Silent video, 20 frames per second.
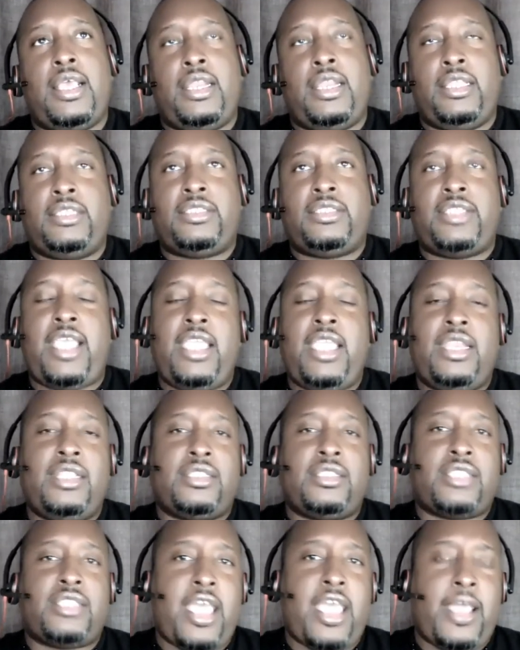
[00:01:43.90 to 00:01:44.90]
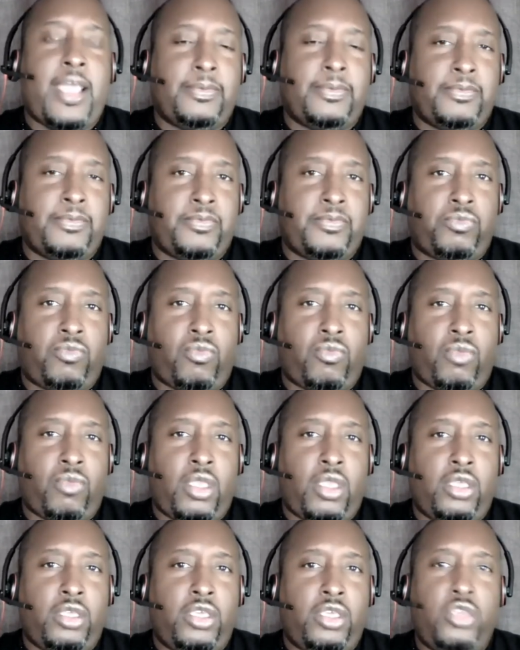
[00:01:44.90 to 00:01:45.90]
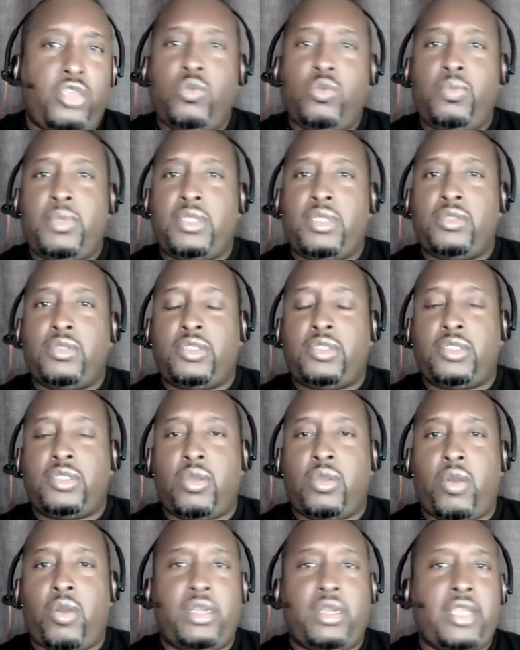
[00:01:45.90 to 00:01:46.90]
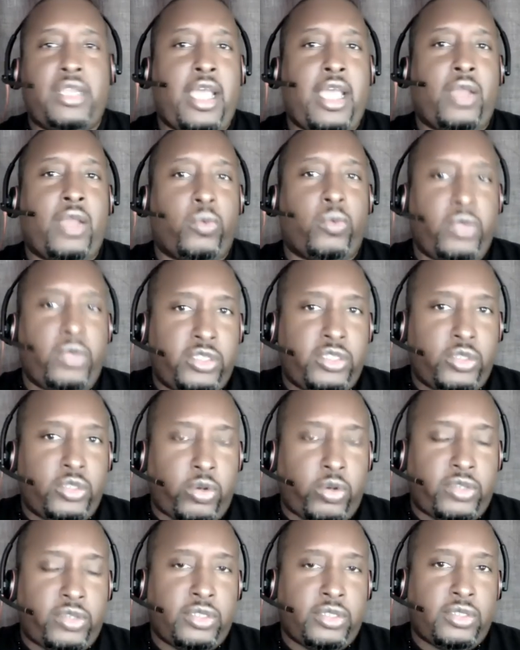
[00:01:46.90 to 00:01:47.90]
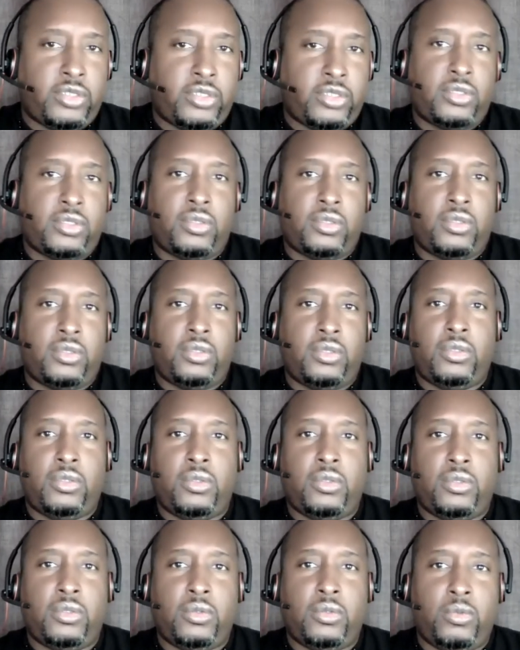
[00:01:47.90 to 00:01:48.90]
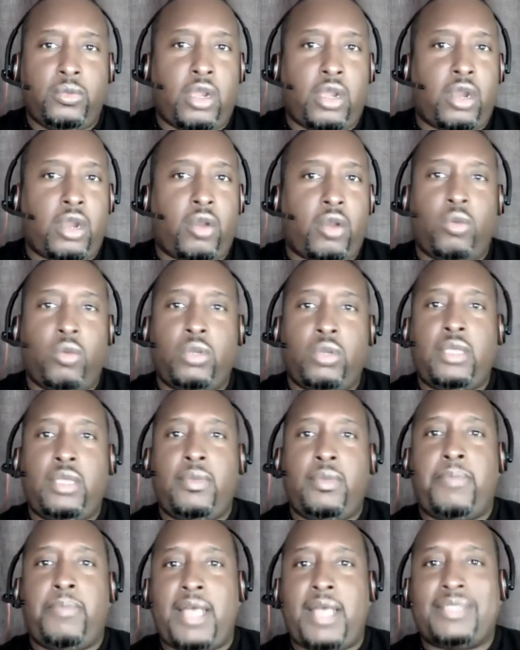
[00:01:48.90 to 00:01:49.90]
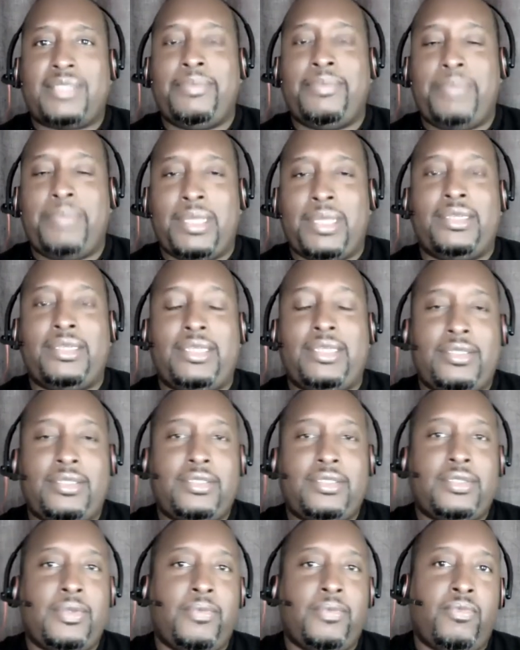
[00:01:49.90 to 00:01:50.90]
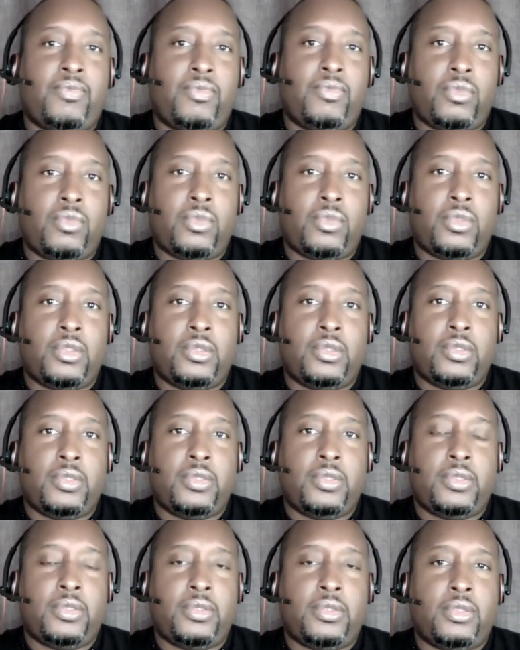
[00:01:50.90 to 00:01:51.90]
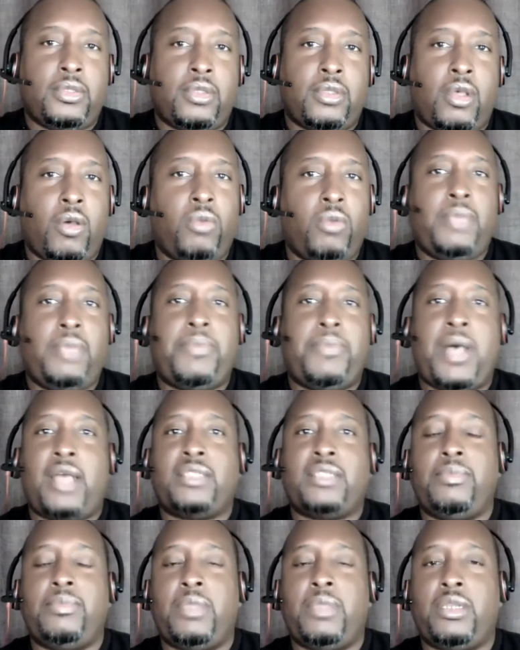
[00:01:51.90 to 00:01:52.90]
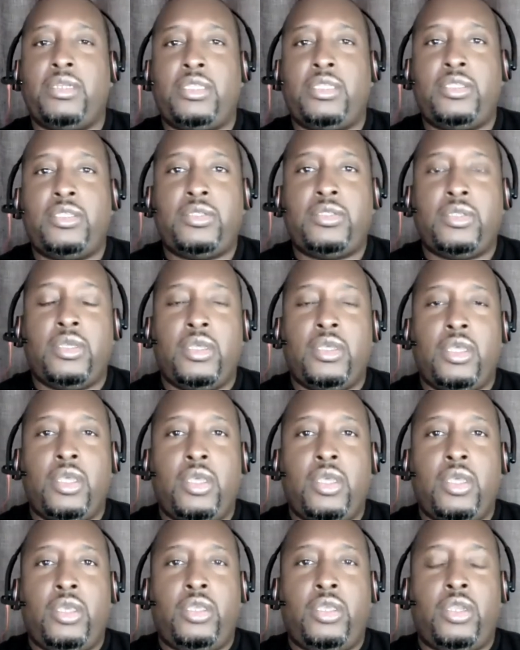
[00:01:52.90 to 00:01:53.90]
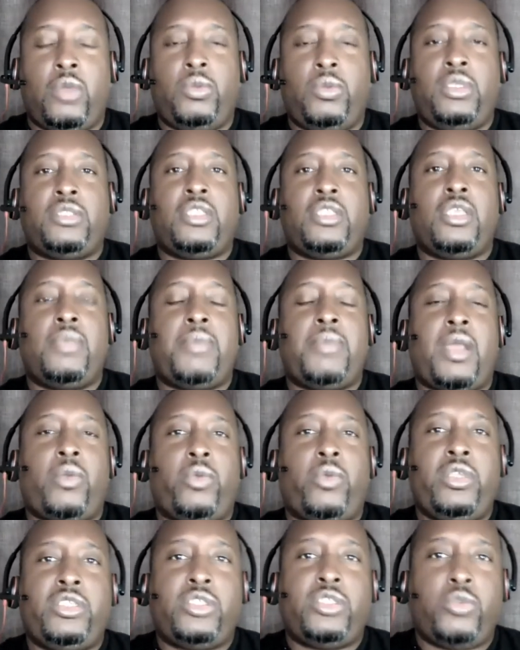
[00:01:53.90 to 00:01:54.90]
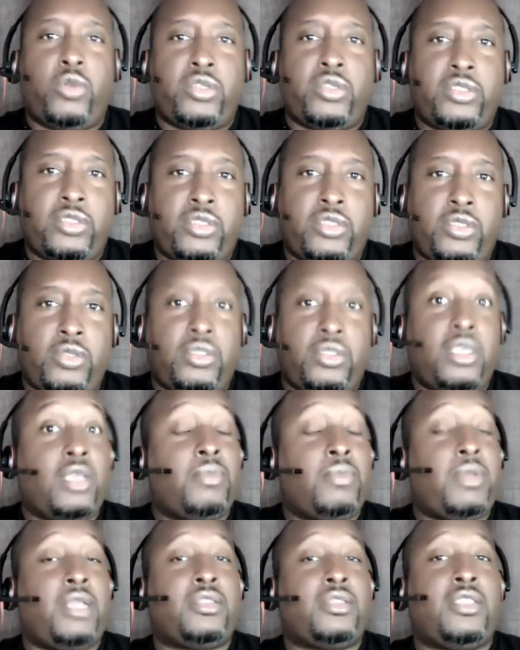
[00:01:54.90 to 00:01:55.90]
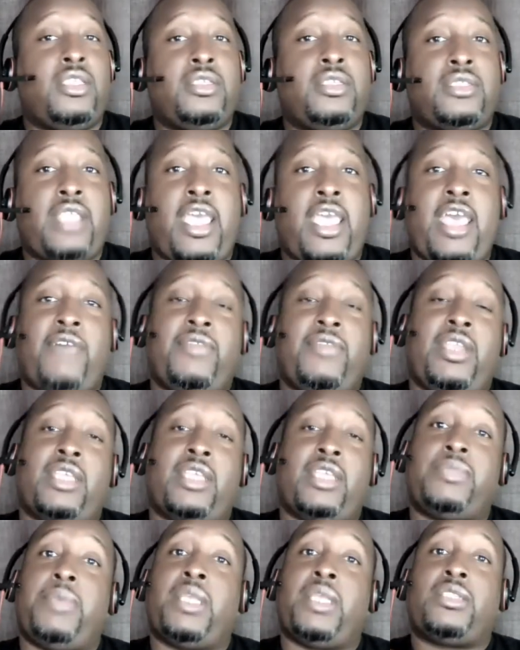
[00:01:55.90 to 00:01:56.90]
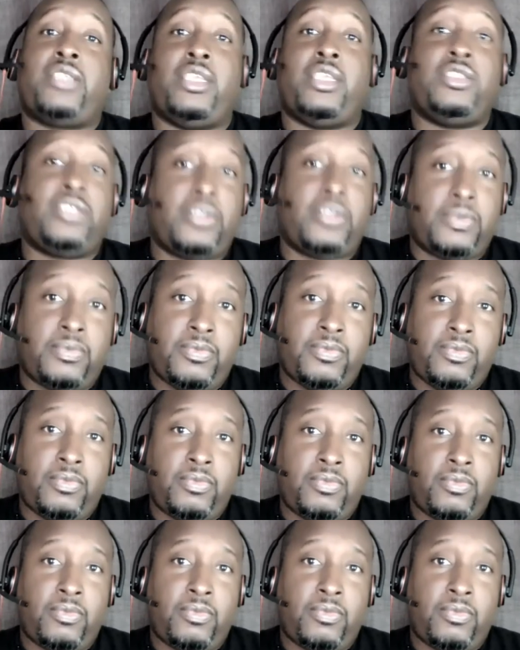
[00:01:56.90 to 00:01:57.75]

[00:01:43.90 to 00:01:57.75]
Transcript: And he stated that humans are not resources, we are only possibilities. Only possibilities you know, when you think about resources, you think about things that have an expectation,